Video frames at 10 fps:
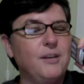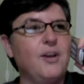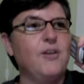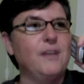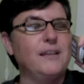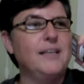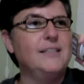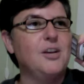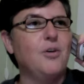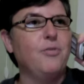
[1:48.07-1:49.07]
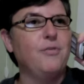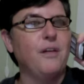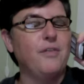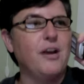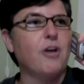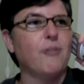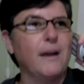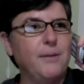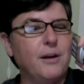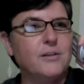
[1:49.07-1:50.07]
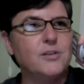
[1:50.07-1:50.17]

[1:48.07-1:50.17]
and it's the old thing our grandparents